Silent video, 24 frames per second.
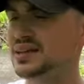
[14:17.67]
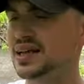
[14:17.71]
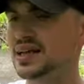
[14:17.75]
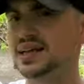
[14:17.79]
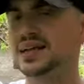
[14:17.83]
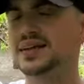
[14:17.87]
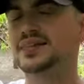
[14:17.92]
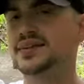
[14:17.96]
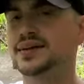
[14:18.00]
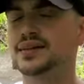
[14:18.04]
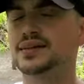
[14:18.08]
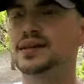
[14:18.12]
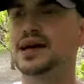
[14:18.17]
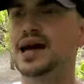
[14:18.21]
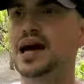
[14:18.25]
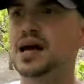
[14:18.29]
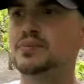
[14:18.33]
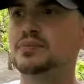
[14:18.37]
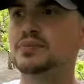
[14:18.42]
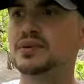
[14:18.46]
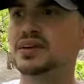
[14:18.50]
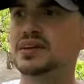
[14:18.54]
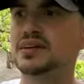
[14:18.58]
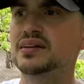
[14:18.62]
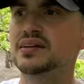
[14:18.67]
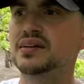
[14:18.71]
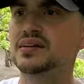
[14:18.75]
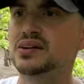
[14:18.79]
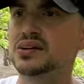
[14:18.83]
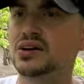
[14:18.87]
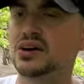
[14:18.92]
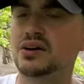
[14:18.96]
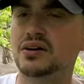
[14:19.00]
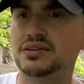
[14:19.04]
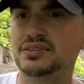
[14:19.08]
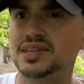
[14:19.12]
like in the lobby,
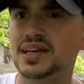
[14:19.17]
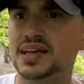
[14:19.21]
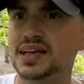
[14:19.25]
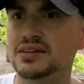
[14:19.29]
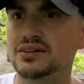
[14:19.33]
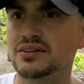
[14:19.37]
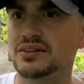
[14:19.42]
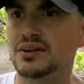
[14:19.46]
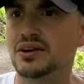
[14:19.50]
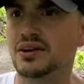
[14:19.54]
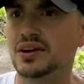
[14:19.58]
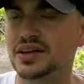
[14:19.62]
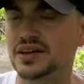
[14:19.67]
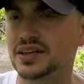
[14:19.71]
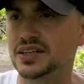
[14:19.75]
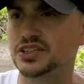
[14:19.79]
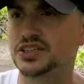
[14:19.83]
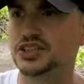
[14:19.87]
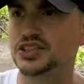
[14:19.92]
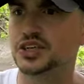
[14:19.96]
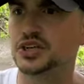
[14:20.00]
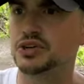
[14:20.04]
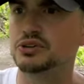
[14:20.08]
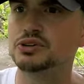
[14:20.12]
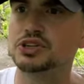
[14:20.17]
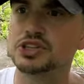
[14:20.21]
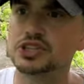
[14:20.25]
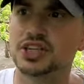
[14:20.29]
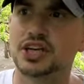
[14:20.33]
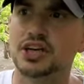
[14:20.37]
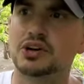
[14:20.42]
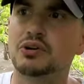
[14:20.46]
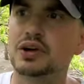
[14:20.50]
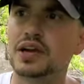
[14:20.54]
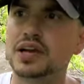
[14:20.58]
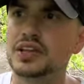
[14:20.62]
all day long in a chair
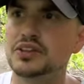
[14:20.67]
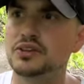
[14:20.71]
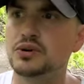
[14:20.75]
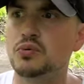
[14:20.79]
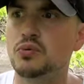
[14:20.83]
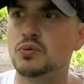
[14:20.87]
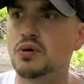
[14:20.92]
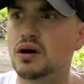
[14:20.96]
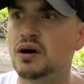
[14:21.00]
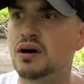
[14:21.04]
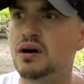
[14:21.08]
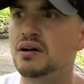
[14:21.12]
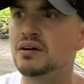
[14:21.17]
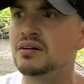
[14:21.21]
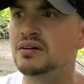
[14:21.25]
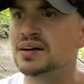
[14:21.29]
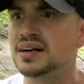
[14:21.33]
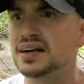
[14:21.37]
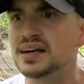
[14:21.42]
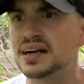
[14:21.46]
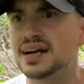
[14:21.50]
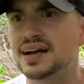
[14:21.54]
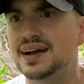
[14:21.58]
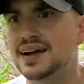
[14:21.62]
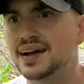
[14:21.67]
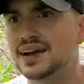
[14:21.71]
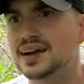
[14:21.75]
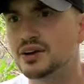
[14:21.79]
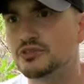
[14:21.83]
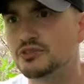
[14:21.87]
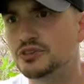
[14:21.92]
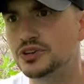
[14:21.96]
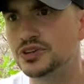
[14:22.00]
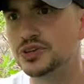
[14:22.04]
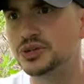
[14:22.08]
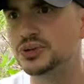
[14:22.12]
staring at the wall. And
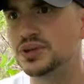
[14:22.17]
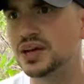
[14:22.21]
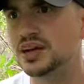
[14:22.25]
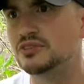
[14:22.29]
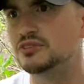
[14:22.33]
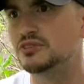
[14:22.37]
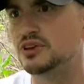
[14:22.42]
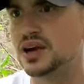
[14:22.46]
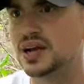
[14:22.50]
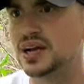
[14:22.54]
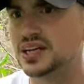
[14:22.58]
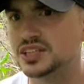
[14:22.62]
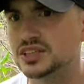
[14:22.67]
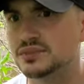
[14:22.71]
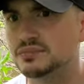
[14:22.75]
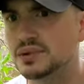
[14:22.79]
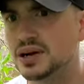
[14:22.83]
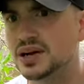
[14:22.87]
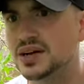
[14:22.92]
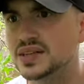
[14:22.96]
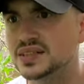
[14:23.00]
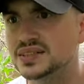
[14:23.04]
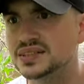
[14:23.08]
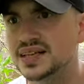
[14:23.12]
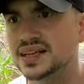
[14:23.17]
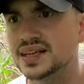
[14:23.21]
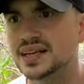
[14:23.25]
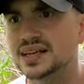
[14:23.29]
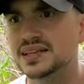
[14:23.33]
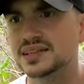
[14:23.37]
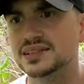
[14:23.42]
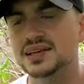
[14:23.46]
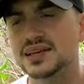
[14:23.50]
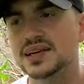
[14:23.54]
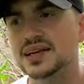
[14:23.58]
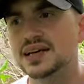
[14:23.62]
if you do that for X amount of
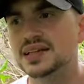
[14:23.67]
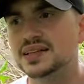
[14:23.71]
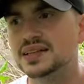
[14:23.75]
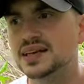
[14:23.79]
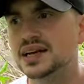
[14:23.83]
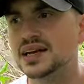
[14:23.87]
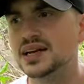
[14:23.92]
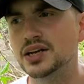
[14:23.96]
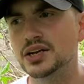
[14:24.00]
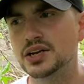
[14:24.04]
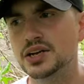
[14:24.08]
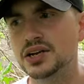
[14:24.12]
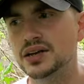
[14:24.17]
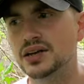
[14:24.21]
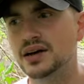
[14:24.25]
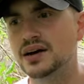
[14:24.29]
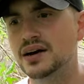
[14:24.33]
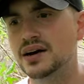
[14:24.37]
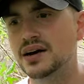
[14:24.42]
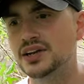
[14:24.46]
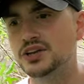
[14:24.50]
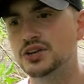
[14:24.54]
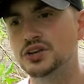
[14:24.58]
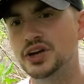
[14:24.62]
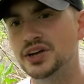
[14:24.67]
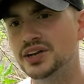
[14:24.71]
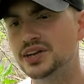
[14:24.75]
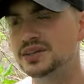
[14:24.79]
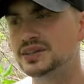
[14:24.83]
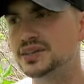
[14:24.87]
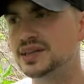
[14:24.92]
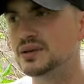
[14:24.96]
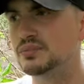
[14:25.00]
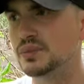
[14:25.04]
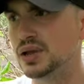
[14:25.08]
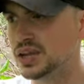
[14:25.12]
days, then
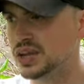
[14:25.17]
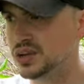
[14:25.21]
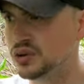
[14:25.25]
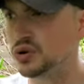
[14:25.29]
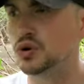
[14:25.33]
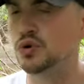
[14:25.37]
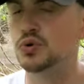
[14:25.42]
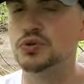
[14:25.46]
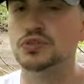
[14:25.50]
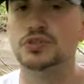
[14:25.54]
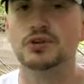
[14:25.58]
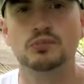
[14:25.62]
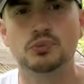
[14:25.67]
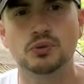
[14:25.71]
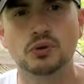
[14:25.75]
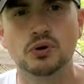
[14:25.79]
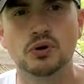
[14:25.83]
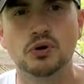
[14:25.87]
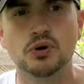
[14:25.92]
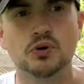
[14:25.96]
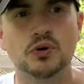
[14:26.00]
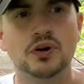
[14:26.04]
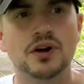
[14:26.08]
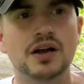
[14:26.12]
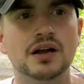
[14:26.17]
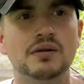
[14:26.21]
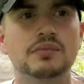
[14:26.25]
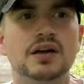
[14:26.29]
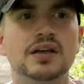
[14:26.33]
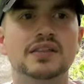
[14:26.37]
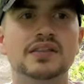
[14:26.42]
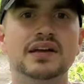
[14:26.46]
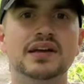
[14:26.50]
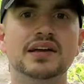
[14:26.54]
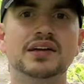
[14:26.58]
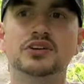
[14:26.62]
they make you quit the program,
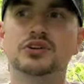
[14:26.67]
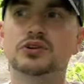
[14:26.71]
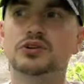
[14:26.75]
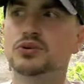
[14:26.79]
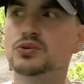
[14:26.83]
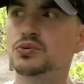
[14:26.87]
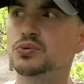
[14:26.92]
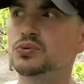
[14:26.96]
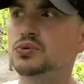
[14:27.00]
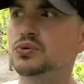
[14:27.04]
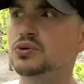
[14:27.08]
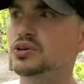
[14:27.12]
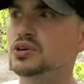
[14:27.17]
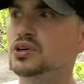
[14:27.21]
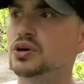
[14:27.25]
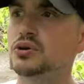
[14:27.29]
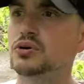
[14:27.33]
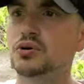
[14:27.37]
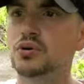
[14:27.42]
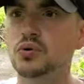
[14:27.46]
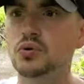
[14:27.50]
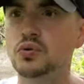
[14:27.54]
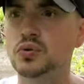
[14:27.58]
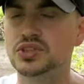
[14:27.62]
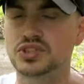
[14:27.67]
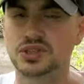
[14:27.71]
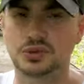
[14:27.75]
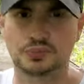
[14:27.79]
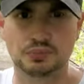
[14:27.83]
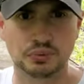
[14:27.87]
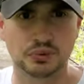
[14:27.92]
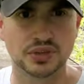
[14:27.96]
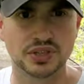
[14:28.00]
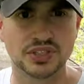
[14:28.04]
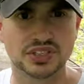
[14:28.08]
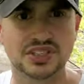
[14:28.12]
and then you go to
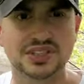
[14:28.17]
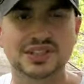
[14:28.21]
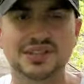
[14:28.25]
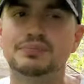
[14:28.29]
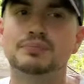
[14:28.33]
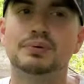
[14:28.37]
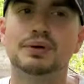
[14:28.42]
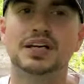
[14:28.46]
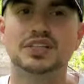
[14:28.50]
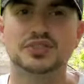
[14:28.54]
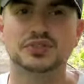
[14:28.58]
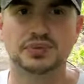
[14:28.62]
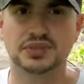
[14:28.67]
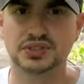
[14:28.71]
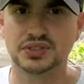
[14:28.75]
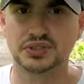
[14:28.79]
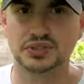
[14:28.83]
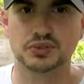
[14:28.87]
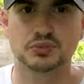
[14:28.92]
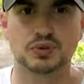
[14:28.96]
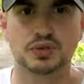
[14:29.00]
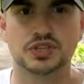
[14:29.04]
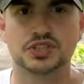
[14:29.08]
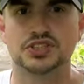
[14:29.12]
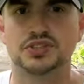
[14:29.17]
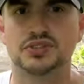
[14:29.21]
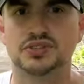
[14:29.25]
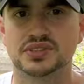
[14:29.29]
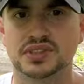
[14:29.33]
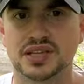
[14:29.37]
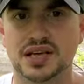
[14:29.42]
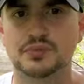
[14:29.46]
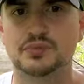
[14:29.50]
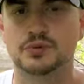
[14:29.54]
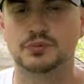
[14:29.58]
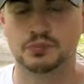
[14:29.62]
prison and possibly do the rest of your
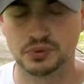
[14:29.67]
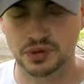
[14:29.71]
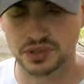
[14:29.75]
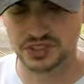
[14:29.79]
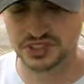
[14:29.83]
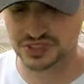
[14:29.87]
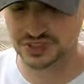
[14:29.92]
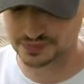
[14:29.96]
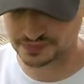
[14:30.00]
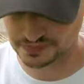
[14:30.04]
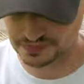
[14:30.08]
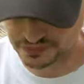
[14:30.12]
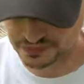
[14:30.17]
time in prison.